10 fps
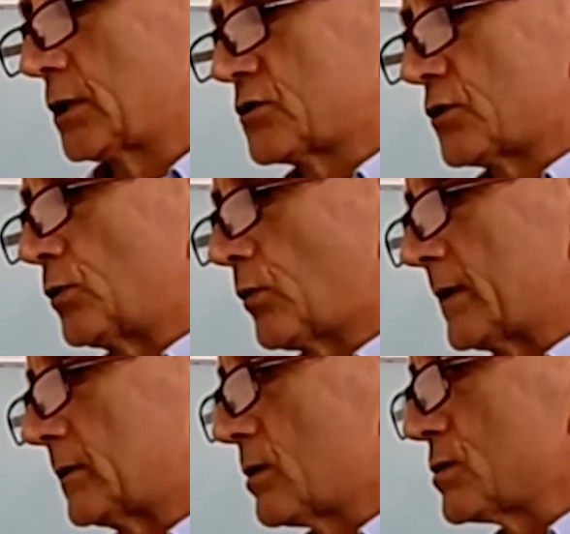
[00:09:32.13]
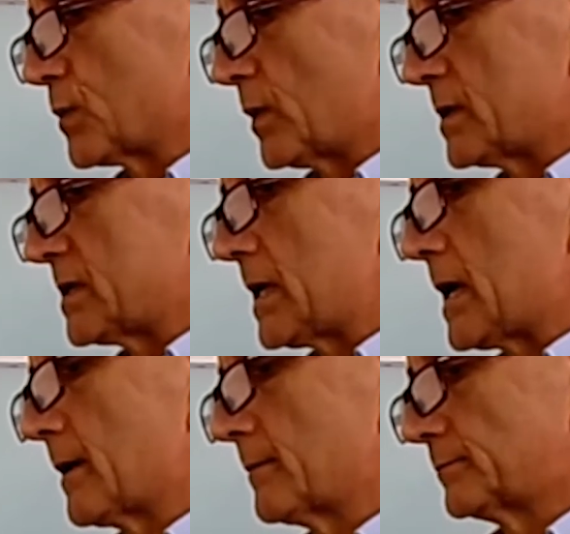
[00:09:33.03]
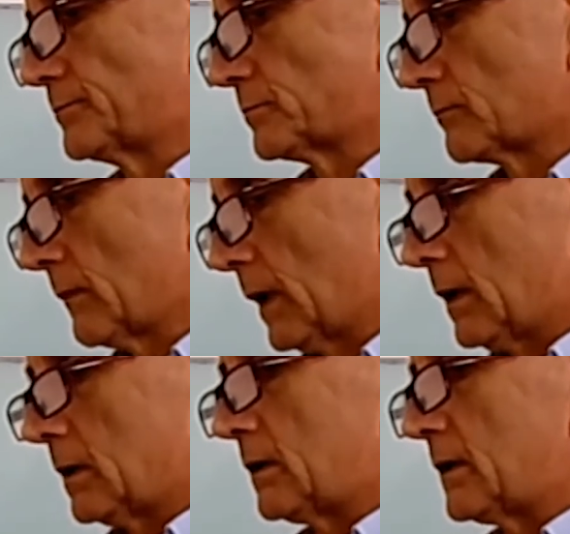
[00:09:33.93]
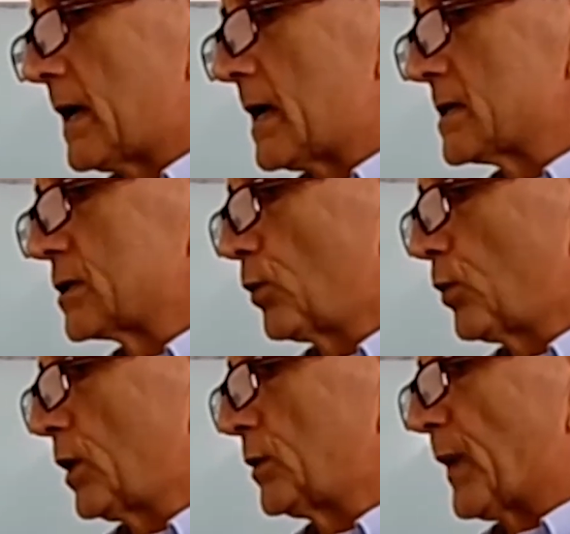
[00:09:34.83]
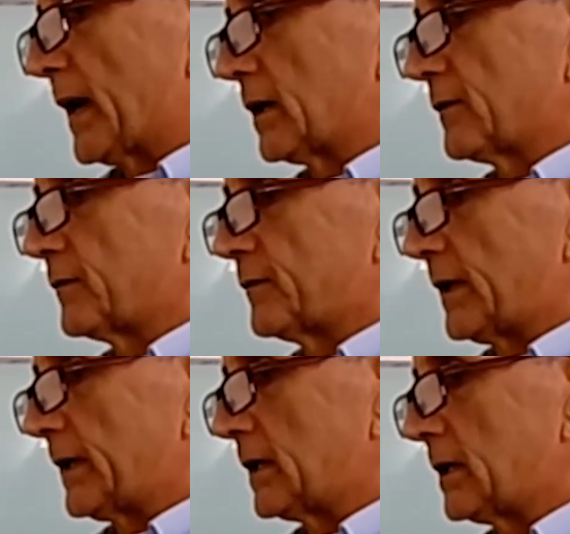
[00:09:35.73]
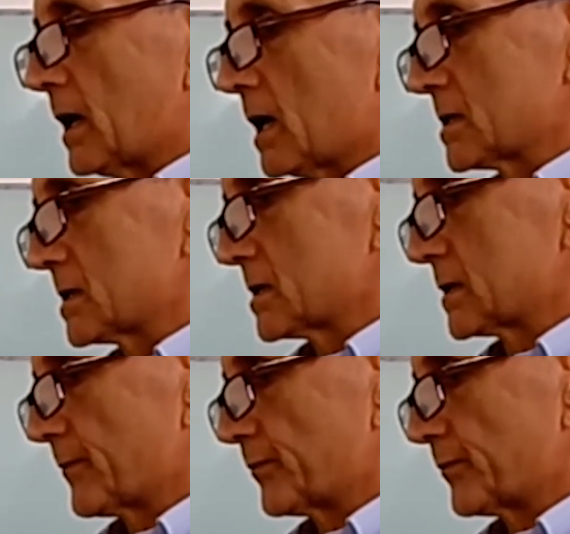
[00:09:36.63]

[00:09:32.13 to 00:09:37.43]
So you write those words here. And there's your word bank for filling in the answers.